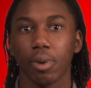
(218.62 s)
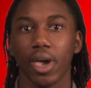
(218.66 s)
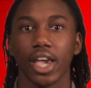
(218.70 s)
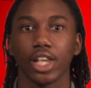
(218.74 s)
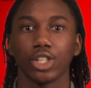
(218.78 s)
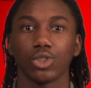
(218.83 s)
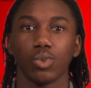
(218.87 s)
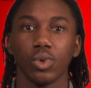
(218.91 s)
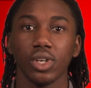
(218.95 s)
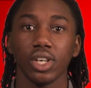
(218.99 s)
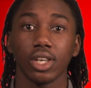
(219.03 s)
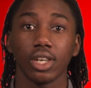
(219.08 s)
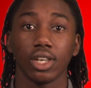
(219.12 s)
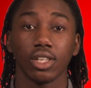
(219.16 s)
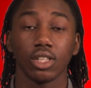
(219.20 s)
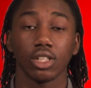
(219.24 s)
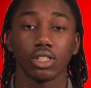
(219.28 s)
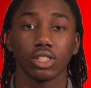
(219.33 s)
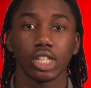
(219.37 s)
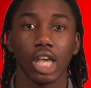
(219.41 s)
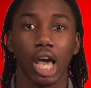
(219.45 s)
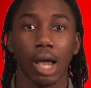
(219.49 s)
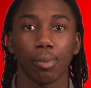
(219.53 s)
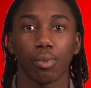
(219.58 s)
past weekend, the
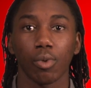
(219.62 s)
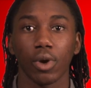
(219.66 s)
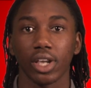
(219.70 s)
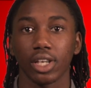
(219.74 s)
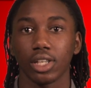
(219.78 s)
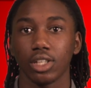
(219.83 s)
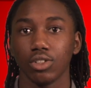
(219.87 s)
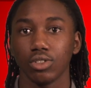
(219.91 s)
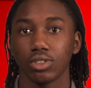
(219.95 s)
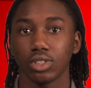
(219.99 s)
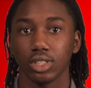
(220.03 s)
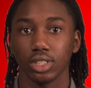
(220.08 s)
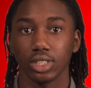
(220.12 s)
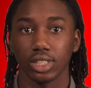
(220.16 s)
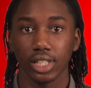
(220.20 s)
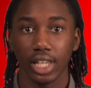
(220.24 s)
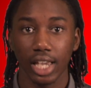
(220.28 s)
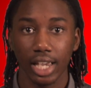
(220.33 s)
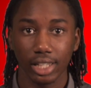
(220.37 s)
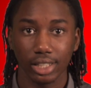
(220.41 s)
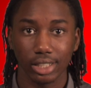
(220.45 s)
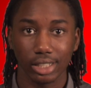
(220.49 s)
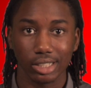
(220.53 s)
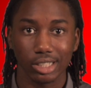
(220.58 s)
top-ranked Houston
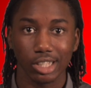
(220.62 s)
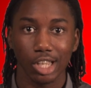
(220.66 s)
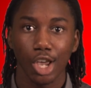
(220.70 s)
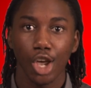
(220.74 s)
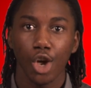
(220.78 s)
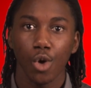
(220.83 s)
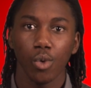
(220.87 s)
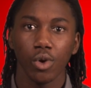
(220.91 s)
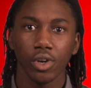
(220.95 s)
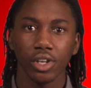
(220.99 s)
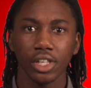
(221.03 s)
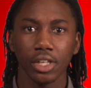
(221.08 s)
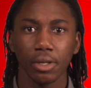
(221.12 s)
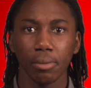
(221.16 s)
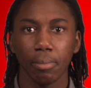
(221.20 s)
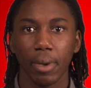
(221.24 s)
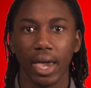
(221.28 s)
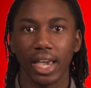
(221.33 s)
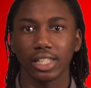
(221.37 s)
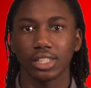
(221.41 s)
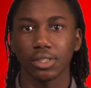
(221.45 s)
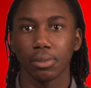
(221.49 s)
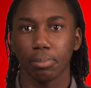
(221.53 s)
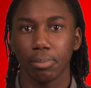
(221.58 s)
Texans will get
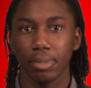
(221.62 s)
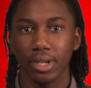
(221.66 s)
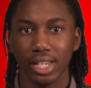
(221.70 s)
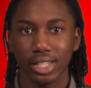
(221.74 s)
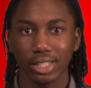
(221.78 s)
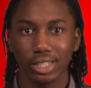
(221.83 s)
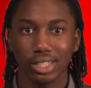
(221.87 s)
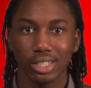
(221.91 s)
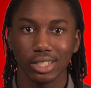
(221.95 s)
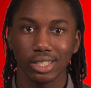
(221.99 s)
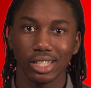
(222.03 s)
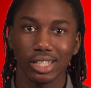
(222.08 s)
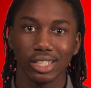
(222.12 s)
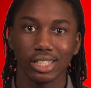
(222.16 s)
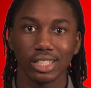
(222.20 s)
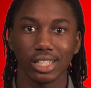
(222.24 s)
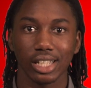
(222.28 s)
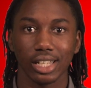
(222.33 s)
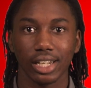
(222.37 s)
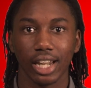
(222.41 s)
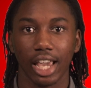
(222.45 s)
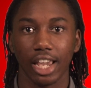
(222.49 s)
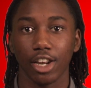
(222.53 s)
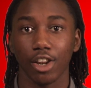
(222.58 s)
back to business this
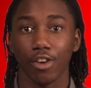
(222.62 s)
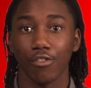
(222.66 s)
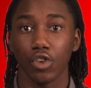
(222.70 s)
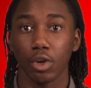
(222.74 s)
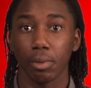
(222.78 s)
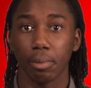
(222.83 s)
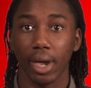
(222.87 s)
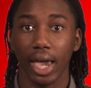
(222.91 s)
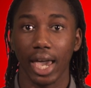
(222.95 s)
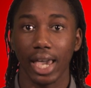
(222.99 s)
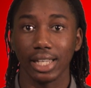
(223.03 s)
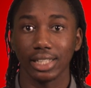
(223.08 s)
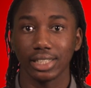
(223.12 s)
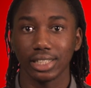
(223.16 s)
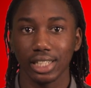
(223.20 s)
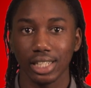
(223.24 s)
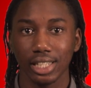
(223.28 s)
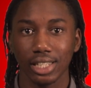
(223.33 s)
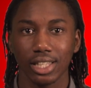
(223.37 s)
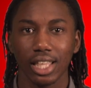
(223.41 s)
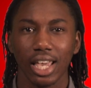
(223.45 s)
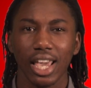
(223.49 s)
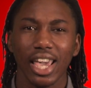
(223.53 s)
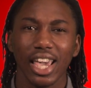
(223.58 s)
Sunday, November
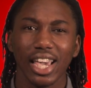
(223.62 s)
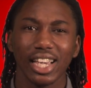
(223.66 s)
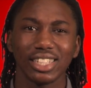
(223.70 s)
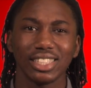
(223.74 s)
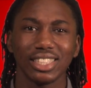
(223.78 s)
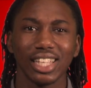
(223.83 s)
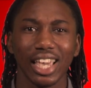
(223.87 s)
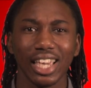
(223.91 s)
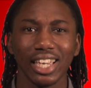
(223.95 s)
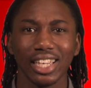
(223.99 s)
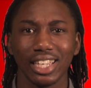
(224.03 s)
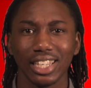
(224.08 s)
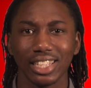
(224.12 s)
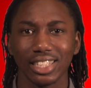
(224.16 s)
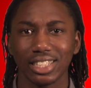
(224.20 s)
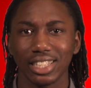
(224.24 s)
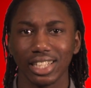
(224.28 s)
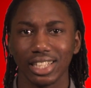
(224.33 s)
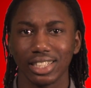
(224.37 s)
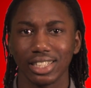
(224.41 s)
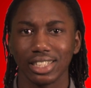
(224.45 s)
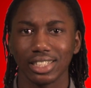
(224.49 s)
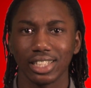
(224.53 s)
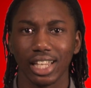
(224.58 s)
18th, as they get
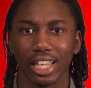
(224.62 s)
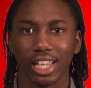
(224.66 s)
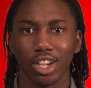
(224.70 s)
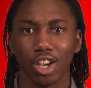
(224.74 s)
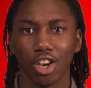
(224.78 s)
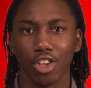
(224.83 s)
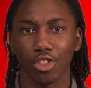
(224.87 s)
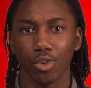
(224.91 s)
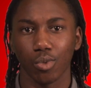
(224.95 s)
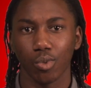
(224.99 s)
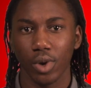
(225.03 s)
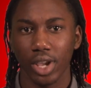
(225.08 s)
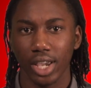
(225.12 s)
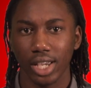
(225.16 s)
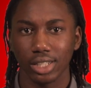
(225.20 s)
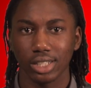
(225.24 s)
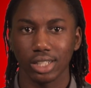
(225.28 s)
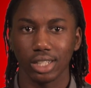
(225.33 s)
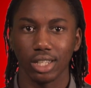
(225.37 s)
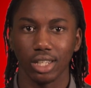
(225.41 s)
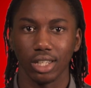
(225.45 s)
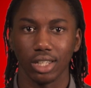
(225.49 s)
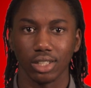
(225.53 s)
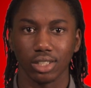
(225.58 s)
set to take on the
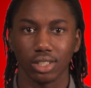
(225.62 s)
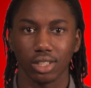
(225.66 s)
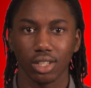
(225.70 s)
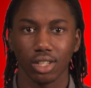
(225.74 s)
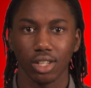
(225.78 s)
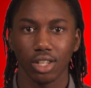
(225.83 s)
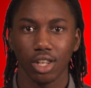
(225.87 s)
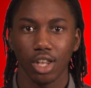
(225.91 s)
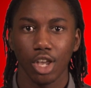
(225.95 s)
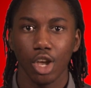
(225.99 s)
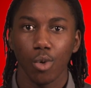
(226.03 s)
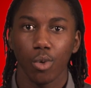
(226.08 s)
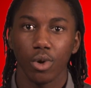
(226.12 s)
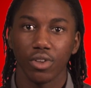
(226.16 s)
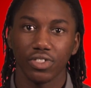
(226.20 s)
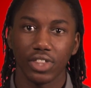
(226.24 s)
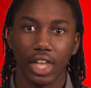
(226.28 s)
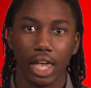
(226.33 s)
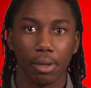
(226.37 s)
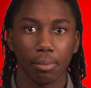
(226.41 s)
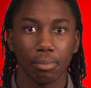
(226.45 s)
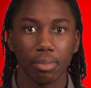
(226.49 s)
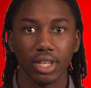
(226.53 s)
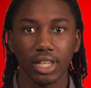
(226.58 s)
Redskins. With
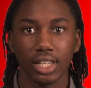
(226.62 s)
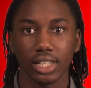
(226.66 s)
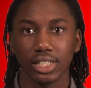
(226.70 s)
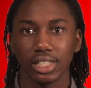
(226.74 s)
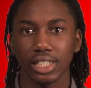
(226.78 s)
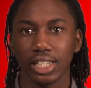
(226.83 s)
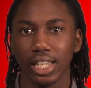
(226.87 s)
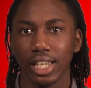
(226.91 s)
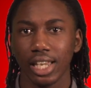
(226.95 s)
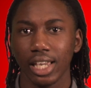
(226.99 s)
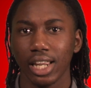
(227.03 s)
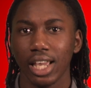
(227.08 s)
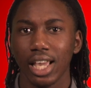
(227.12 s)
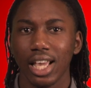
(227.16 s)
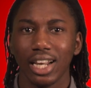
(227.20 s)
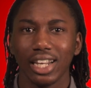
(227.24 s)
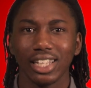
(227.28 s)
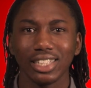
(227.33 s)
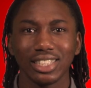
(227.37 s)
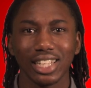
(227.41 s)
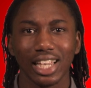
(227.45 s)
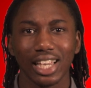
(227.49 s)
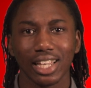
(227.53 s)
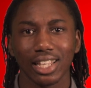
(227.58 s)
that being said,
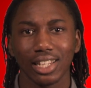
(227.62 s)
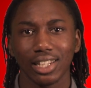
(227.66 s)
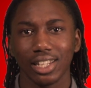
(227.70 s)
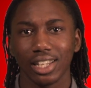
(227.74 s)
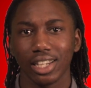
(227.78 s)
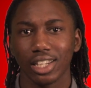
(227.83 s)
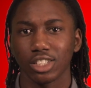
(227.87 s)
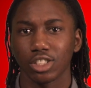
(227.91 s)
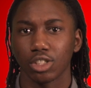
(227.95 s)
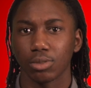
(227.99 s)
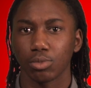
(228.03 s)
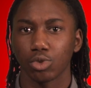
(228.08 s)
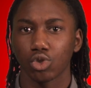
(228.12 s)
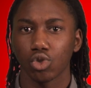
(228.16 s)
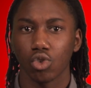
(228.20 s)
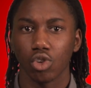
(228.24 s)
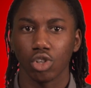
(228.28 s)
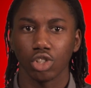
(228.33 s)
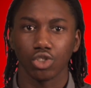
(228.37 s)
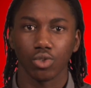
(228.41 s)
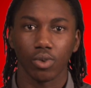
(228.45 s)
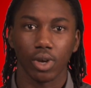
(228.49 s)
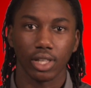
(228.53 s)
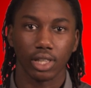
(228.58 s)
let's take a look at some
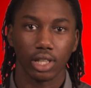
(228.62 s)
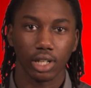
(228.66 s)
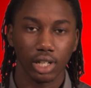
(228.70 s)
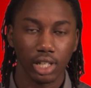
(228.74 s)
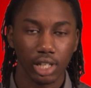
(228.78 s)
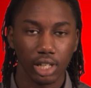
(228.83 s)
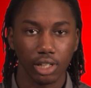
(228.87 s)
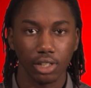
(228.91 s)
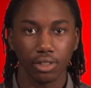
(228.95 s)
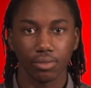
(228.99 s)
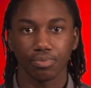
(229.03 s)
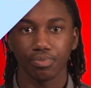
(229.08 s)
scores around the league.